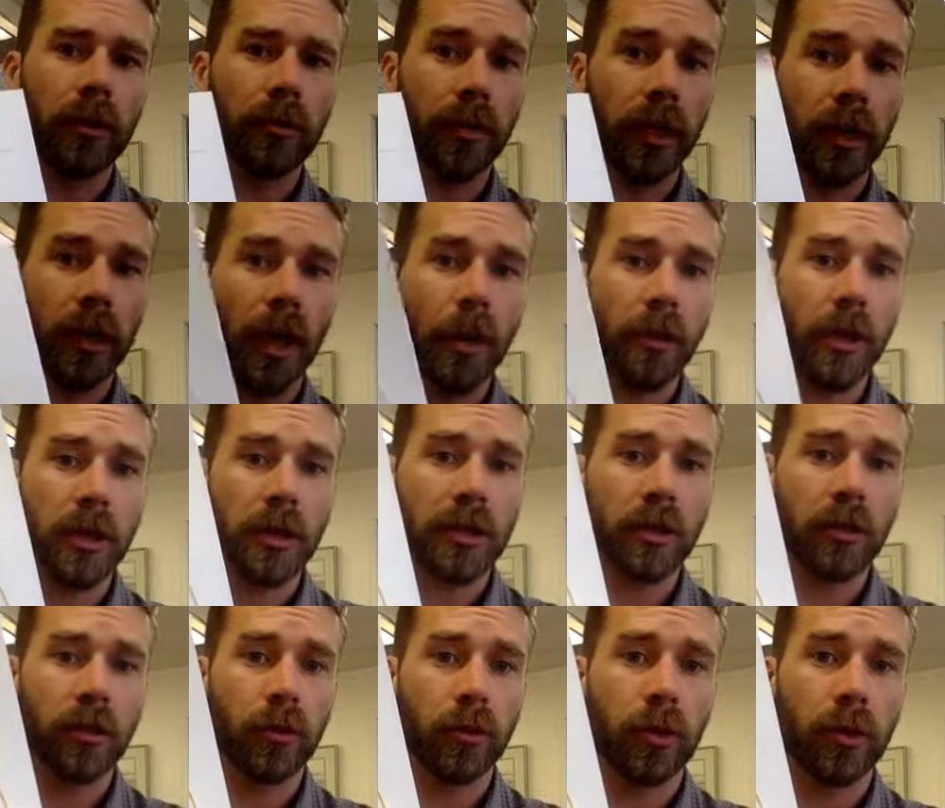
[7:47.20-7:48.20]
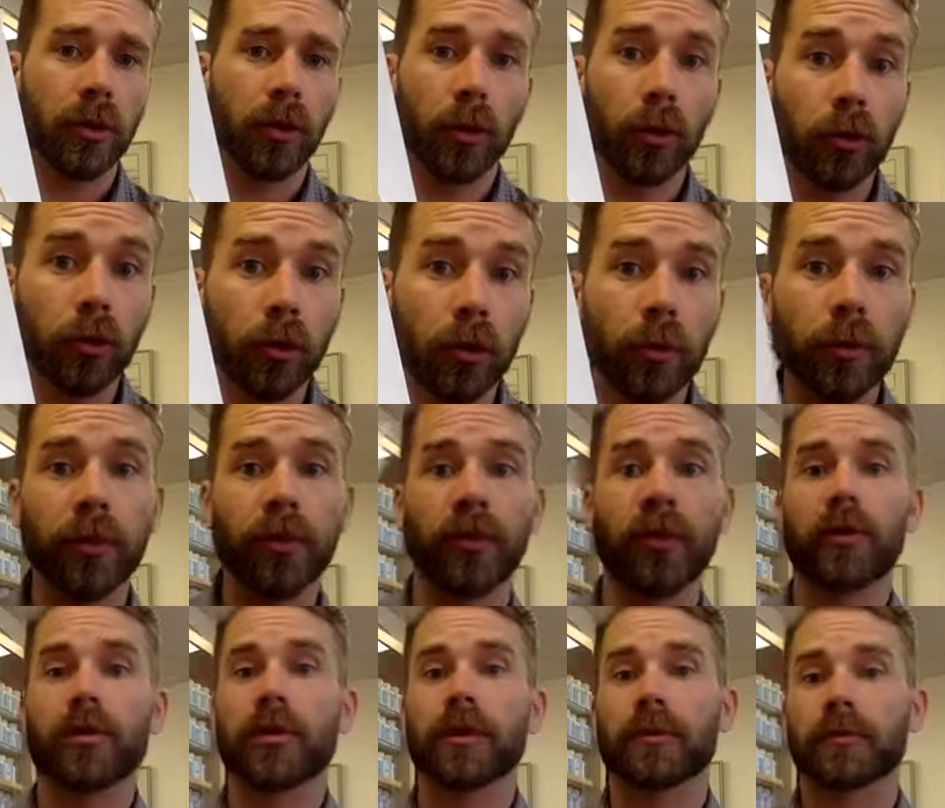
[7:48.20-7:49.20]
and bring that patient to a neutral
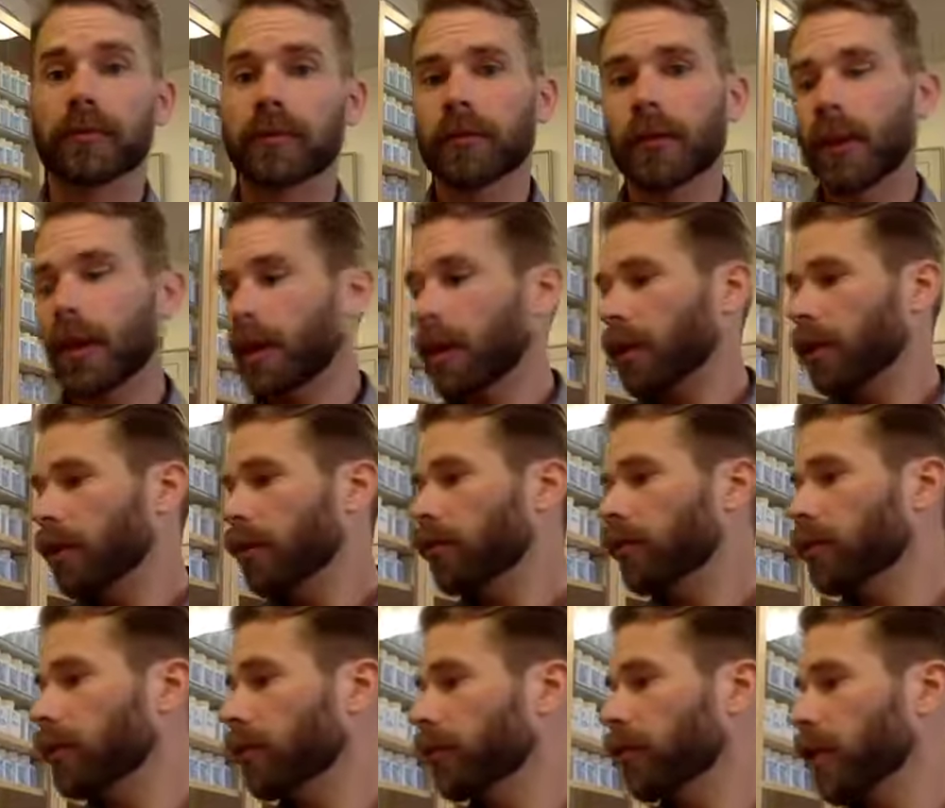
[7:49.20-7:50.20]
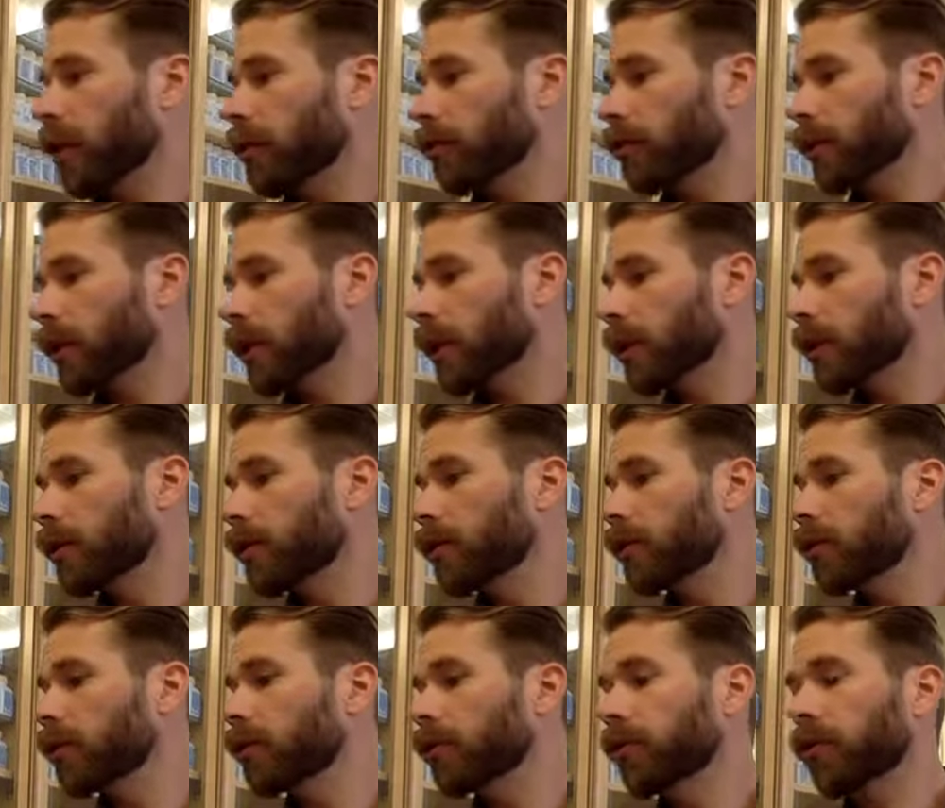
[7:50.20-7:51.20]
position. So in this case, we're going to
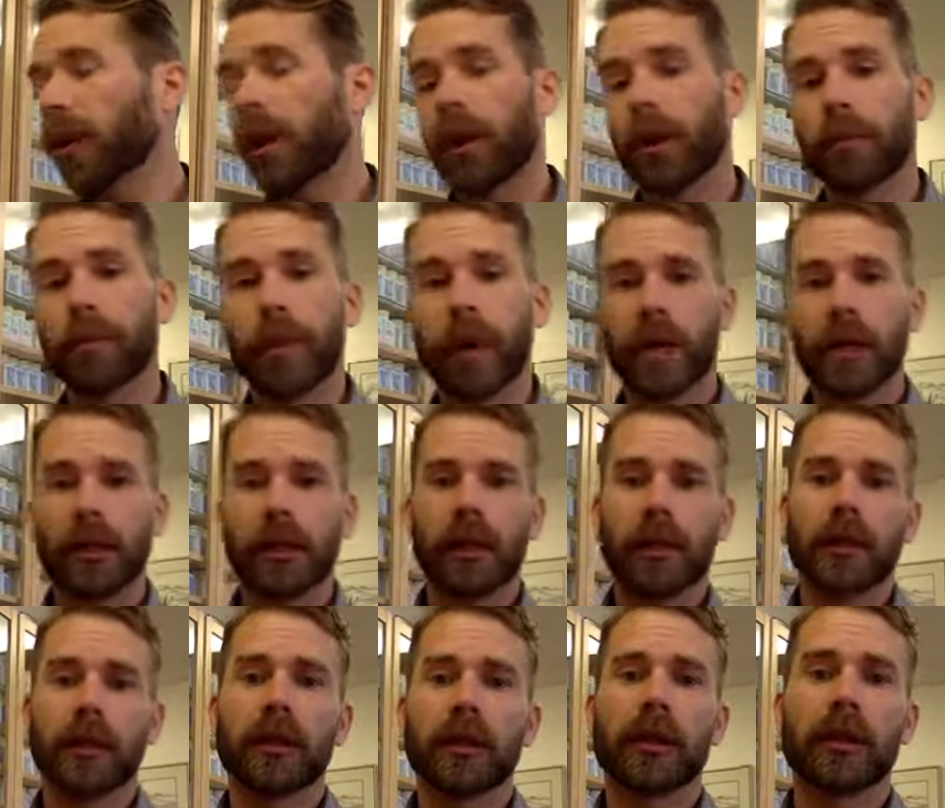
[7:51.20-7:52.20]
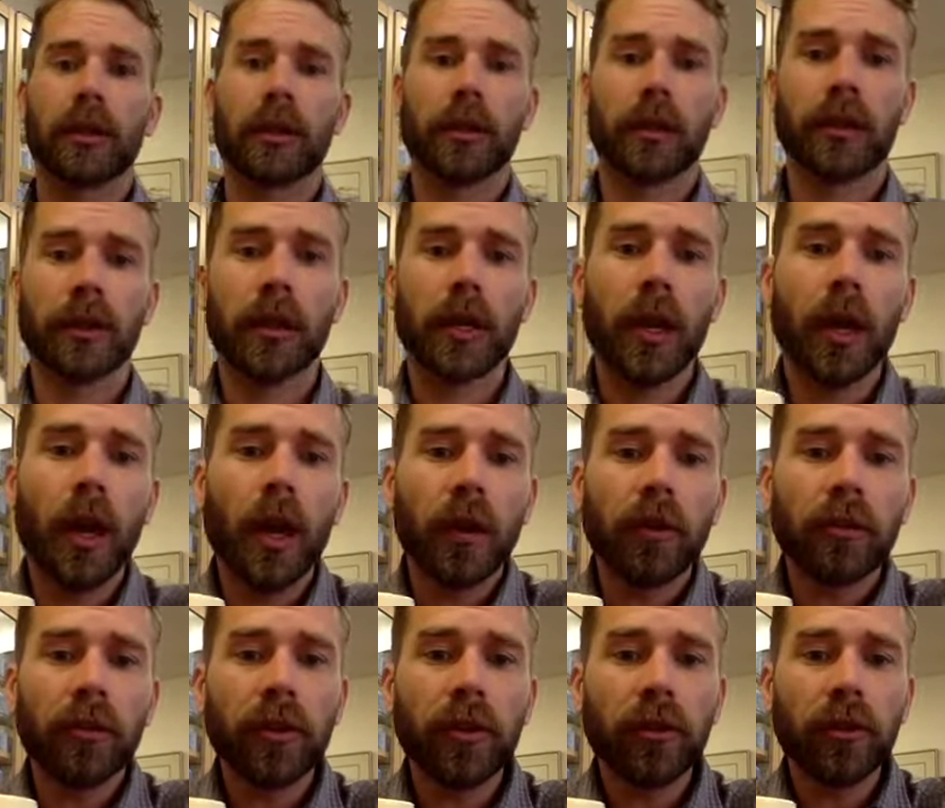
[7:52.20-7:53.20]
use Banlan Gun.
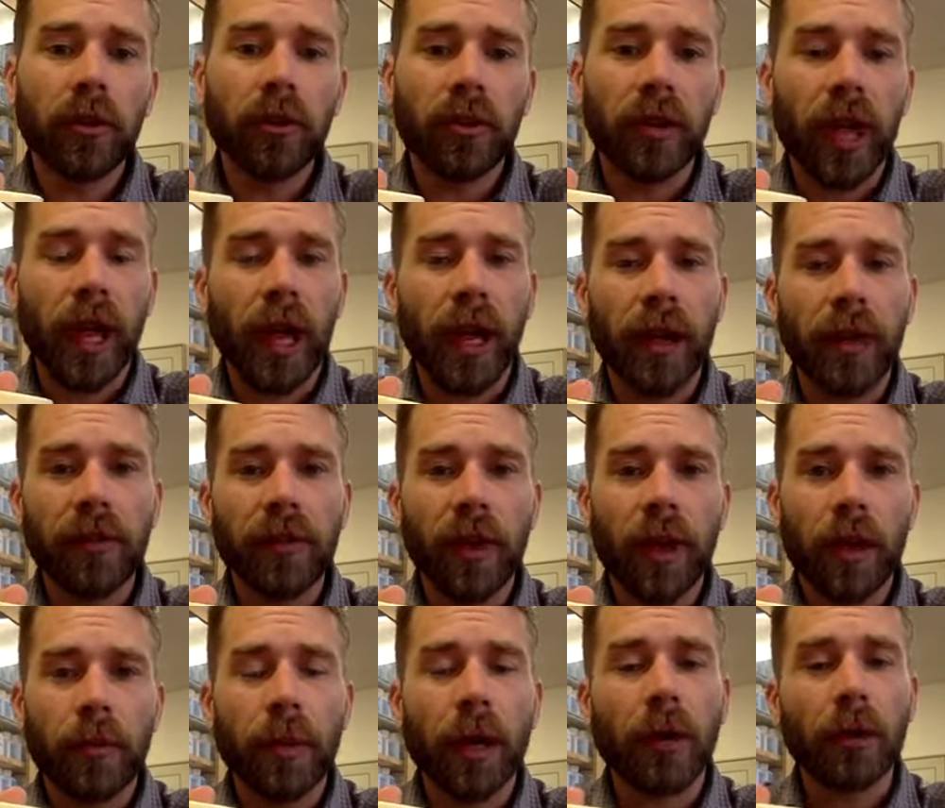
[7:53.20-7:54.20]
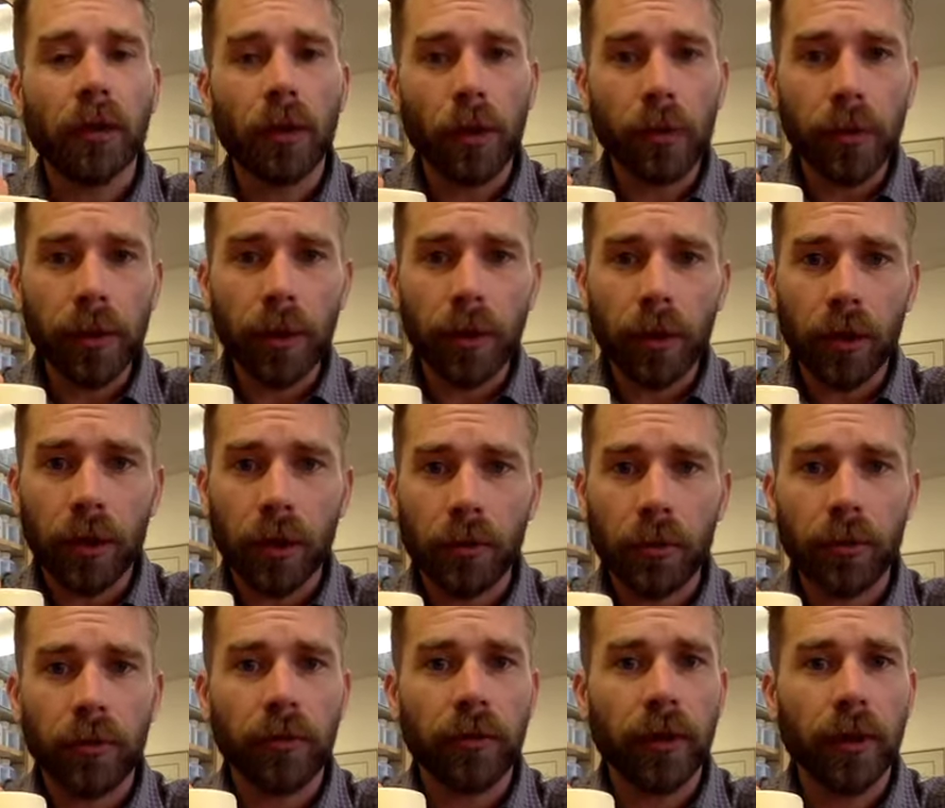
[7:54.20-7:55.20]
So this is an antimicrobial herb.
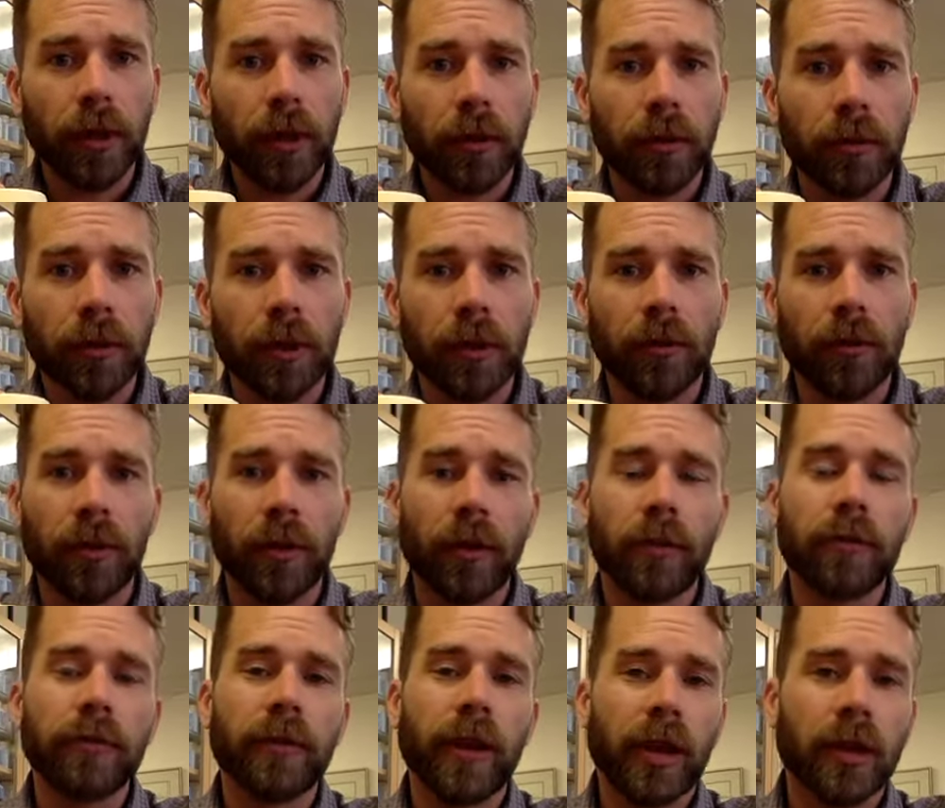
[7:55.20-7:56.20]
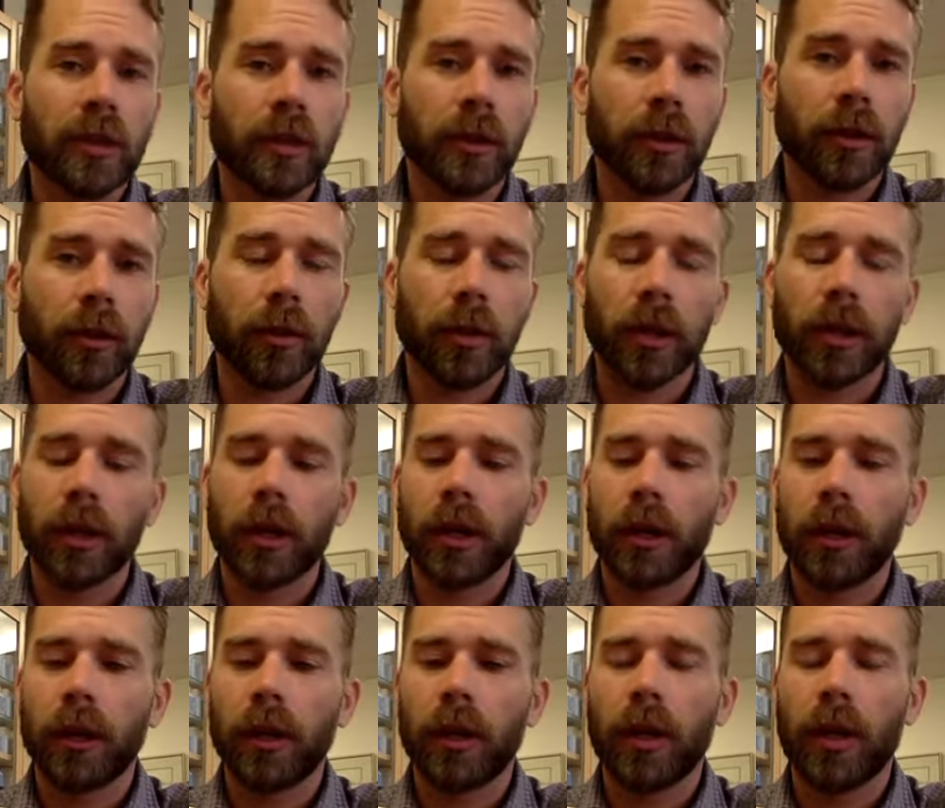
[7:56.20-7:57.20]
It's very good when there's an infection going
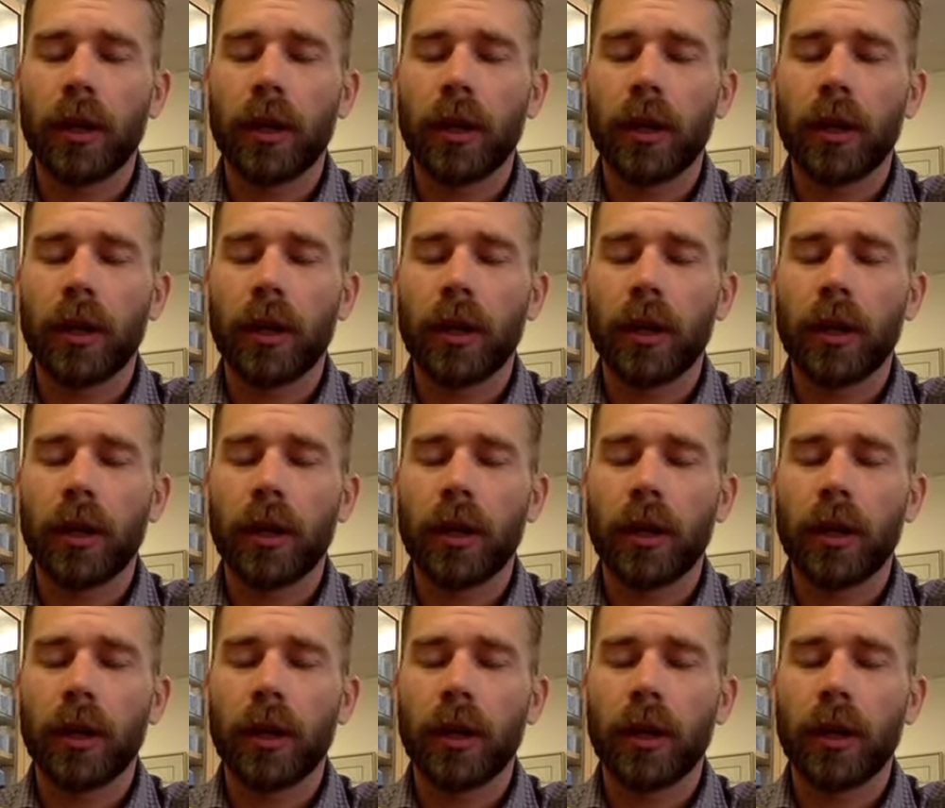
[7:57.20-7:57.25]
on.